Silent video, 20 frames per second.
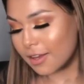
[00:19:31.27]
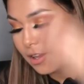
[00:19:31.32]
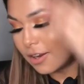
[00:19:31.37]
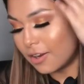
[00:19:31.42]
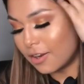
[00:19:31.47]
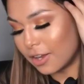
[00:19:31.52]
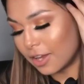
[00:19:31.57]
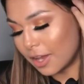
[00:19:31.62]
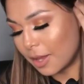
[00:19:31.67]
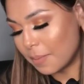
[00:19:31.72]

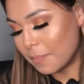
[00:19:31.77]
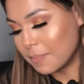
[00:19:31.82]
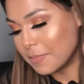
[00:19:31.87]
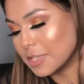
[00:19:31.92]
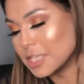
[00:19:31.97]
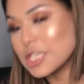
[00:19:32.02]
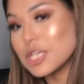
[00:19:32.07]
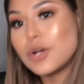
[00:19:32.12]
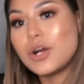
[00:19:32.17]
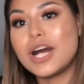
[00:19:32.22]
Okay,
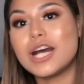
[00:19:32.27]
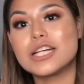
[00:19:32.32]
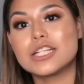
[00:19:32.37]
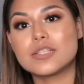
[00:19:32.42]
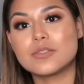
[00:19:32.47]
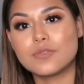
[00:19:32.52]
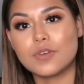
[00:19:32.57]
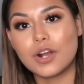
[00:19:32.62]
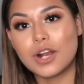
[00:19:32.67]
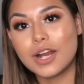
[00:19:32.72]
so as
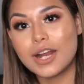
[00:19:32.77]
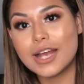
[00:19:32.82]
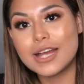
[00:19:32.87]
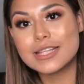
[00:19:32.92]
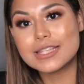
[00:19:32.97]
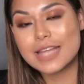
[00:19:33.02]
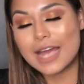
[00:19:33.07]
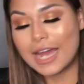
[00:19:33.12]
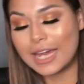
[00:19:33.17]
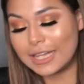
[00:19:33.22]
far as
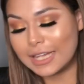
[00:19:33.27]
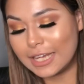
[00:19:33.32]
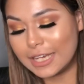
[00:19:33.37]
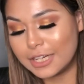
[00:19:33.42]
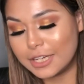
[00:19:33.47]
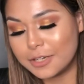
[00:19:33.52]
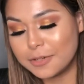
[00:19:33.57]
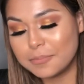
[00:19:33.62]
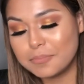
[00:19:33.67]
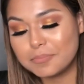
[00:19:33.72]

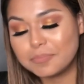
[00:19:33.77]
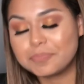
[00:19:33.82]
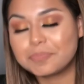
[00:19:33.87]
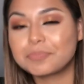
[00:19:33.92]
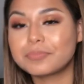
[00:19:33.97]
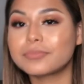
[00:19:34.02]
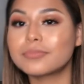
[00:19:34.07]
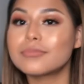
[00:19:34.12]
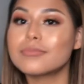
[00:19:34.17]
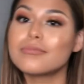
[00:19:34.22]
highlighter,
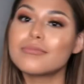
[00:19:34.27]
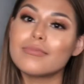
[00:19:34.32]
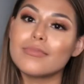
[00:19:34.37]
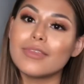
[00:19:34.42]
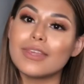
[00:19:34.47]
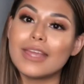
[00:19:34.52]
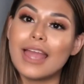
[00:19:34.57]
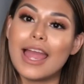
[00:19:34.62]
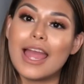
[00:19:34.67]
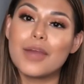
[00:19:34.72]

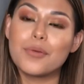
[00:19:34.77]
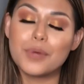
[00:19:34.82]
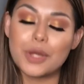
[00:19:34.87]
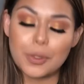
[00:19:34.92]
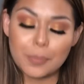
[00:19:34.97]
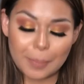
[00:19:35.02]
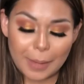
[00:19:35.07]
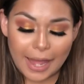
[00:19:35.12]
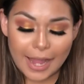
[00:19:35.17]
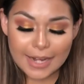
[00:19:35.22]
I
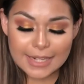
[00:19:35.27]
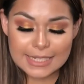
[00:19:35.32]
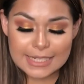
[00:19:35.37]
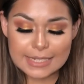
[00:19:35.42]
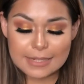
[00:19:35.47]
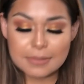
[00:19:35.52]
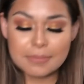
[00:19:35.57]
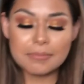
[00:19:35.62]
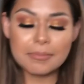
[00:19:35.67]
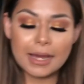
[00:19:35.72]
went back
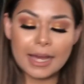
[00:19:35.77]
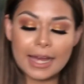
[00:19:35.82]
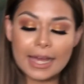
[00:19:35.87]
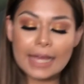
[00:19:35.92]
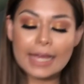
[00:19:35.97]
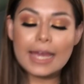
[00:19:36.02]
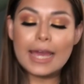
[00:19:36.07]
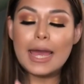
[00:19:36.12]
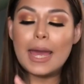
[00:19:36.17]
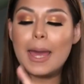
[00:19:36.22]
to
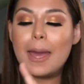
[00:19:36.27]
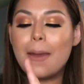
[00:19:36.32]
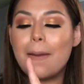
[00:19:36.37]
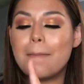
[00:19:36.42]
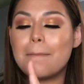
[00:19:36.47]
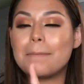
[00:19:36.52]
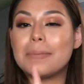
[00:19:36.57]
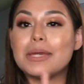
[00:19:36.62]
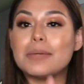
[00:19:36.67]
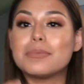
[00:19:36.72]
my
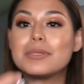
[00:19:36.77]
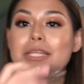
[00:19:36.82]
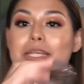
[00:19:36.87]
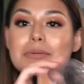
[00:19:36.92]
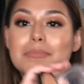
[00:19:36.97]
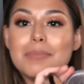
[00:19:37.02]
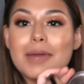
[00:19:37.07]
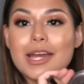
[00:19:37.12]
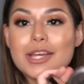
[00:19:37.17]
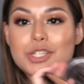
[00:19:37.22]

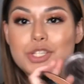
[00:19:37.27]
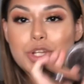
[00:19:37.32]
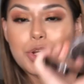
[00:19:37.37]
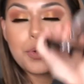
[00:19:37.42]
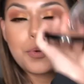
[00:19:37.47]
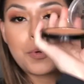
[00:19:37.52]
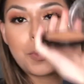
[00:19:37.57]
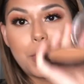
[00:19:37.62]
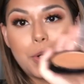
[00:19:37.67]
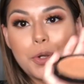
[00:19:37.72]
Maybelline Master
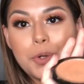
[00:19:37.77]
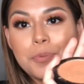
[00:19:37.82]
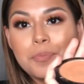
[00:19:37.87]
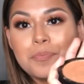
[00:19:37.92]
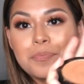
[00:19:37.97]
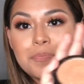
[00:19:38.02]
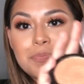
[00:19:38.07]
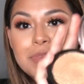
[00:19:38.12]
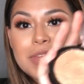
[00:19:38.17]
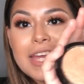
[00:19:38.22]
Chrome.
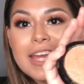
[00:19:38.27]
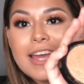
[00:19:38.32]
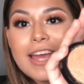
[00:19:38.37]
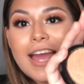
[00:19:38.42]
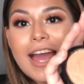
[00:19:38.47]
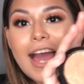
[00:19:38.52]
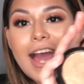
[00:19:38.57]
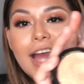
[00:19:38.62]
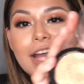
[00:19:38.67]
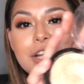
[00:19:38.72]

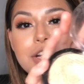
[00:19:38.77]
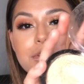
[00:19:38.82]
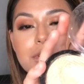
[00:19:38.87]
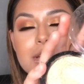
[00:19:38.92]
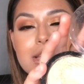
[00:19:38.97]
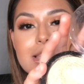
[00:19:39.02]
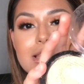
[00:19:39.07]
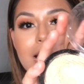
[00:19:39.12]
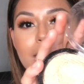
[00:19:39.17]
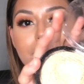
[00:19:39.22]
I
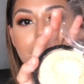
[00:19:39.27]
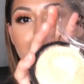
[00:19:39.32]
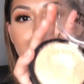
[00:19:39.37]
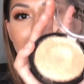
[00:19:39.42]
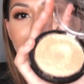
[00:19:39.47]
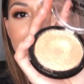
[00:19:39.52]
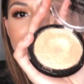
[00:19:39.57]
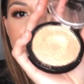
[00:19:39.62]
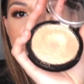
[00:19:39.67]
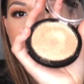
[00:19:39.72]
noticed I went
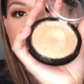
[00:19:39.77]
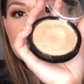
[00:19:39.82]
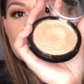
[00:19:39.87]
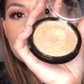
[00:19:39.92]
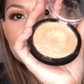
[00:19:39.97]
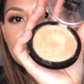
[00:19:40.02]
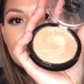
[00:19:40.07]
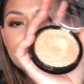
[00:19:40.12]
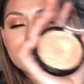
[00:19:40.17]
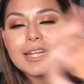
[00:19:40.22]
back to this
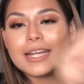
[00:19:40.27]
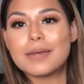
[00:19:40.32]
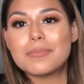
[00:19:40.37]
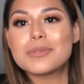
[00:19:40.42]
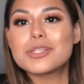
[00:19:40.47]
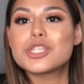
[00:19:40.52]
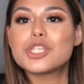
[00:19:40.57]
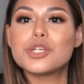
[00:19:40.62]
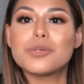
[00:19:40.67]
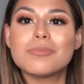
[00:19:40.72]
one, and I'm
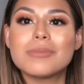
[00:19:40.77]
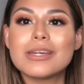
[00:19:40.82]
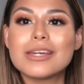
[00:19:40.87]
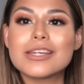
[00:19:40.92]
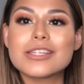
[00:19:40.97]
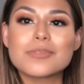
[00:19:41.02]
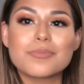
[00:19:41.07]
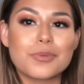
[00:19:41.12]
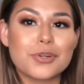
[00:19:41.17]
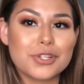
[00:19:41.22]
assuming
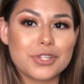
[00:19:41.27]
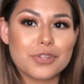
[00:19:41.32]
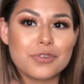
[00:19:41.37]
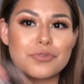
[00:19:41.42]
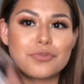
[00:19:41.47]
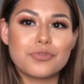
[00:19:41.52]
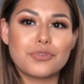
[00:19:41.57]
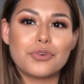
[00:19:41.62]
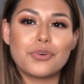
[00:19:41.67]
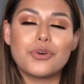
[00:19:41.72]
it's more so
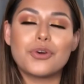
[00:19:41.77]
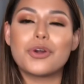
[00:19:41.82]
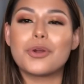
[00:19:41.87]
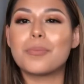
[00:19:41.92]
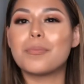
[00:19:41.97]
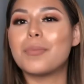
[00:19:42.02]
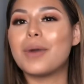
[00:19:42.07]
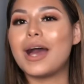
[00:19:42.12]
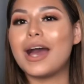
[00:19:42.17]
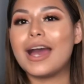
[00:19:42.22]
for
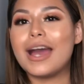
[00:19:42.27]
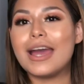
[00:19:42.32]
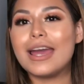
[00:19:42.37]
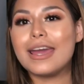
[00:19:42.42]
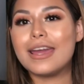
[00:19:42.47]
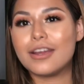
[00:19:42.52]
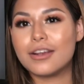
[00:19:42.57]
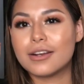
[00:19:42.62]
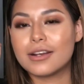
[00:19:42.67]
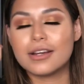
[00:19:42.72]
my
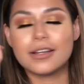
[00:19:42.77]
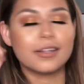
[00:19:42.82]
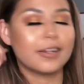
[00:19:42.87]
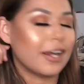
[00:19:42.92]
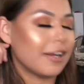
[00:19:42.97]
hair color.